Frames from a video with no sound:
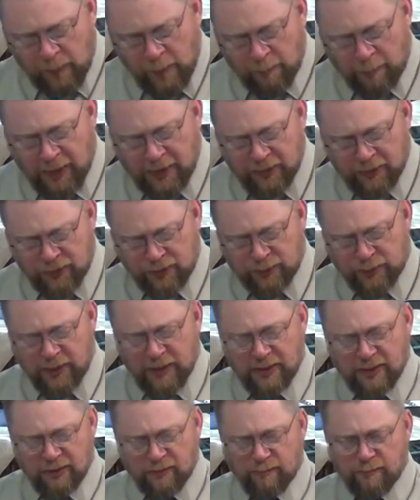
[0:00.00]
By the
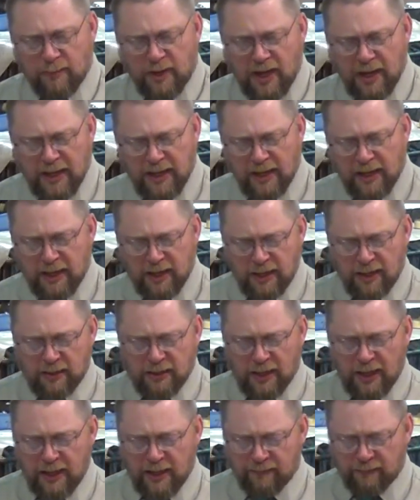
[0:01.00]
strength of my
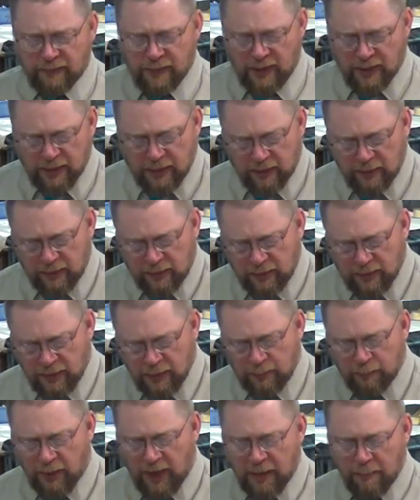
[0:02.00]
hand I have done it,
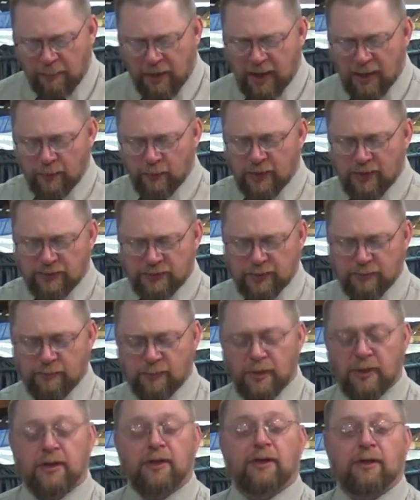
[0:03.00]
and by my wisdom.
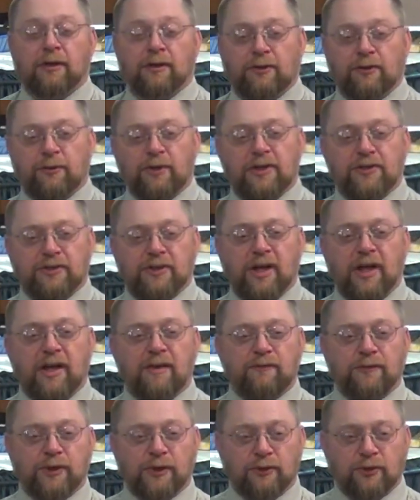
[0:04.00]
The reason
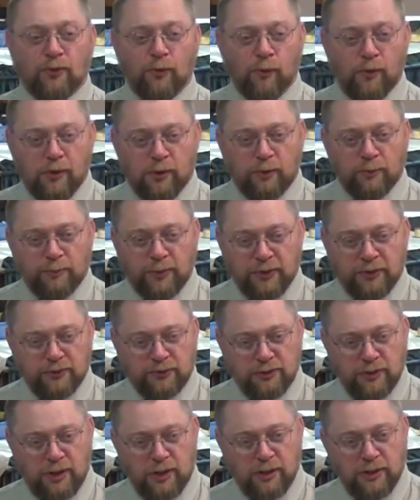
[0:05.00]
I've took the world, Brother
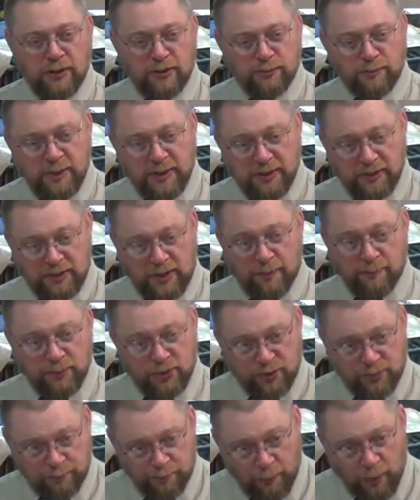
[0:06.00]
John, is because I'm
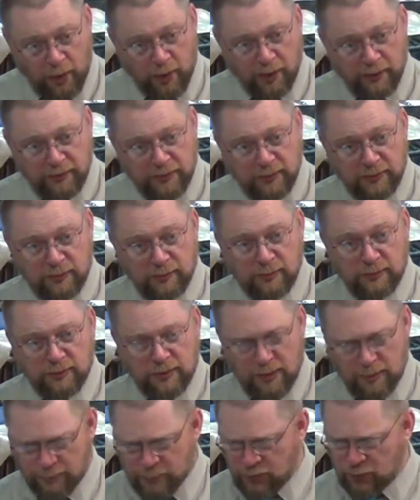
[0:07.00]
smart
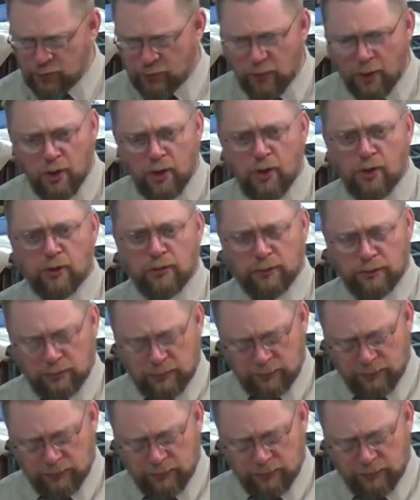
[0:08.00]
and I'm strong,